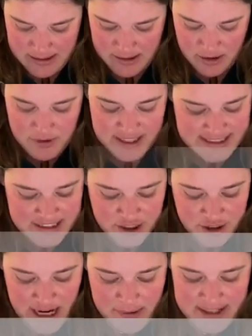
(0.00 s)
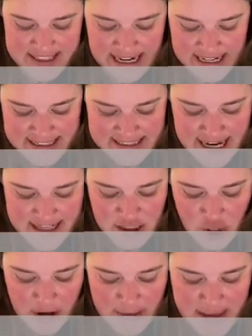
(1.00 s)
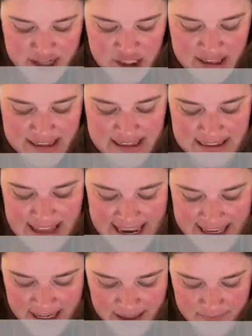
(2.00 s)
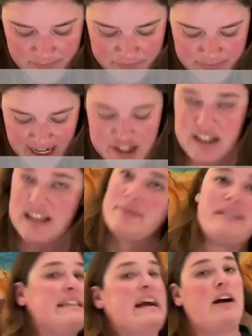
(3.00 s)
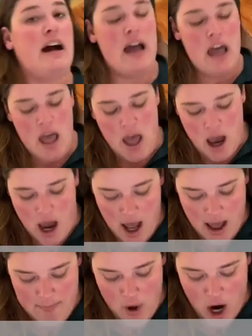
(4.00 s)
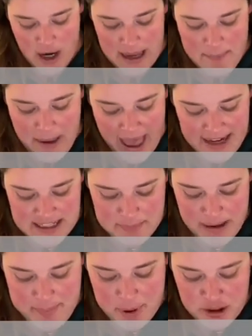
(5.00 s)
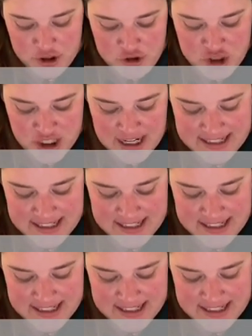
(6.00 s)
Oh, this is a great one. Sadie says, Laura mentioned that the lichen, actually it was Sarah, are impacted by pollution.